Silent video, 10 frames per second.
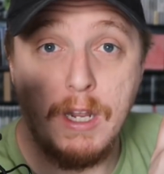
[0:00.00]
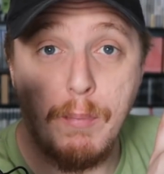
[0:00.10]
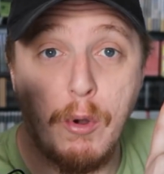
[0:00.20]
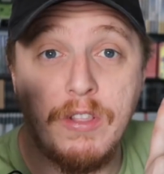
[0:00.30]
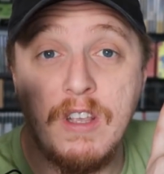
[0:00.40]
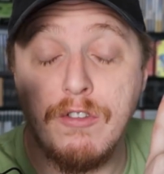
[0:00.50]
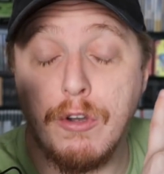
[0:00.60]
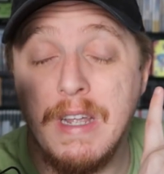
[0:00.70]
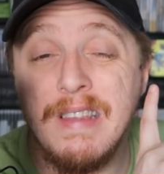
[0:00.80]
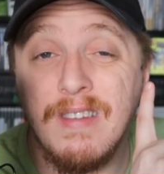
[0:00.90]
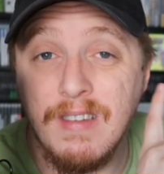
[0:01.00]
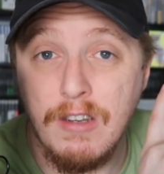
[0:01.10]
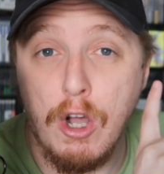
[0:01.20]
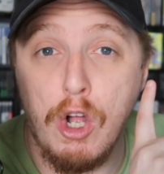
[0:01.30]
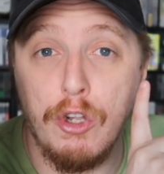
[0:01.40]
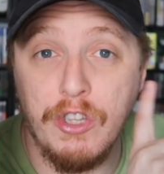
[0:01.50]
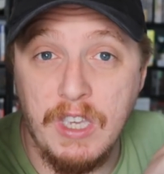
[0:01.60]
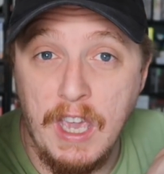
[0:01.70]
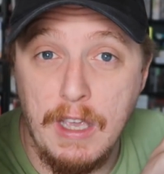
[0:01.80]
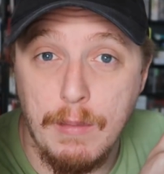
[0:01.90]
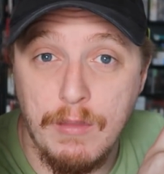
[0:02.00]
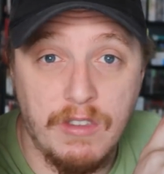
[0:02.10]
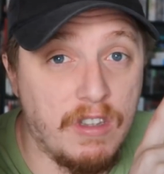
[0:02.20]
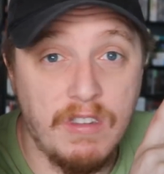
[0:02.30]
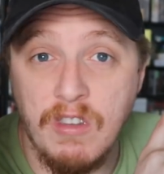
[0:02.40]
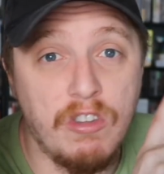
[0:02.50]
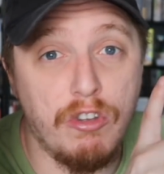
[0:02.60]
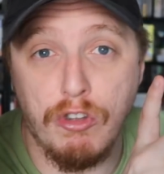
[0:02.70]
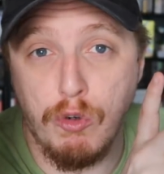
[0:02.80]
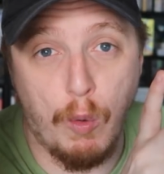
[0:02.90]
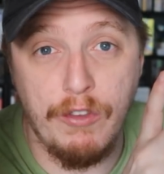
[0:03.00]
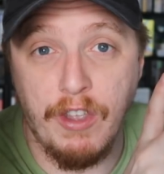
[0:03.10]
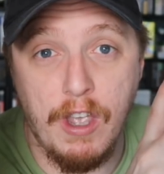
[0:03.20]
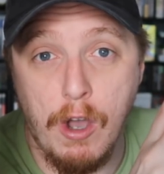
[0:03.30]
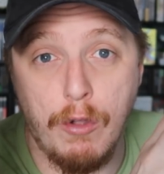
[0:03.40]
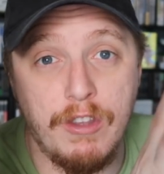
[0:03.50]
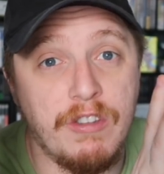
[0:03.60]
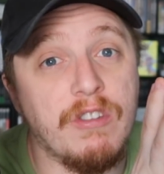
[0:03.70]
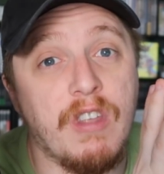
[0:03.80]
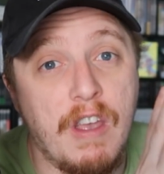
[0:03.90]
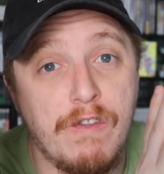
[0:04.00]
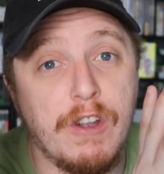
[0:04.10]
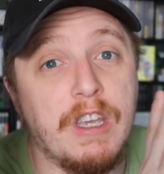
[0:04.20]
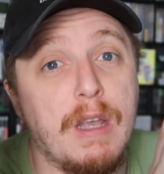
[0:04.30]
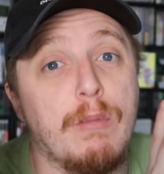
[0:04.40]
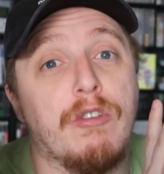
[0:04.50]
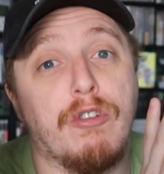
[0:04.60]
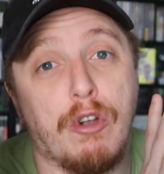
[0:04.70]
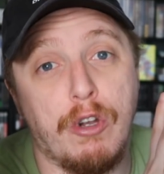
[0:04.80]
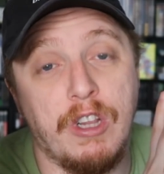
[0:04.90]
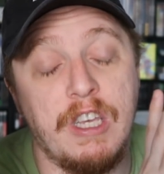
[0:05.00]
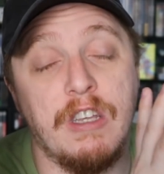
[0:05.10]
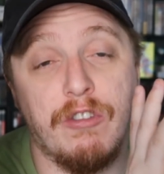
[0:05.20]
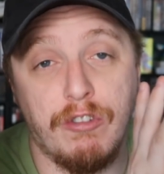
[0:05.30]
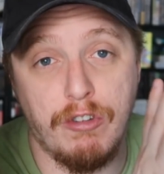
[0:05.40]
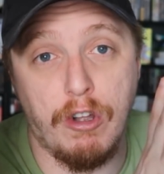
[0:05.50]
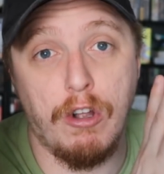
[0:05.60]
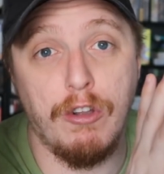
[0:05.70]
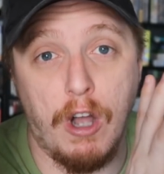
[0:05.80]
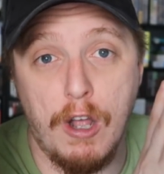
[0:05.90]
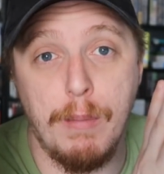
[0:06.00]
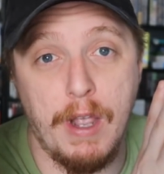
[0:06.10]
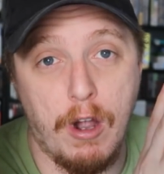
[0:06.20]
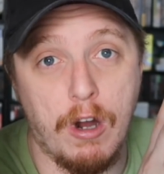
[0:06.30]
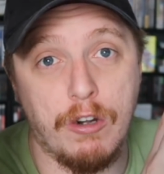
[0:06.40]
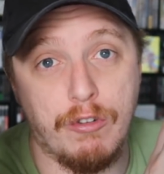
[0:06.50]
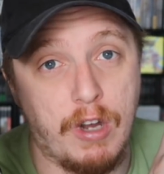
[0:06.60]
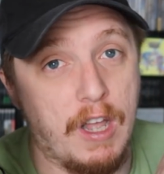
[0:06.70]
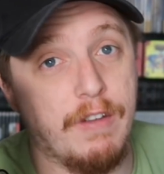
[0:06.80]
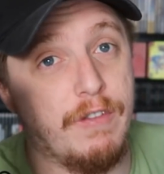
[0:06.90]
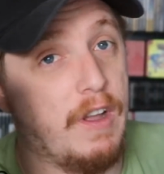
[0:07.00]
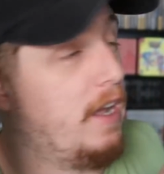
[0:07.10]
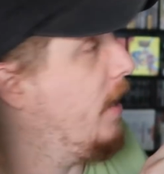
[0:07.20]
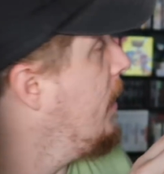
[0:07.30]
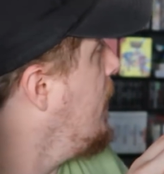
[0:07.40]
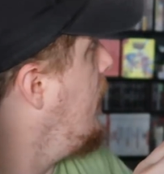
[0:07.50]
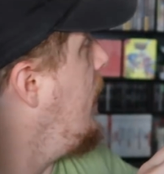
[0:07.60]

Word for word: to make it a point these are installed games. This isn't just ones I own, this is every game that's currently installed on my hard drive. Uh,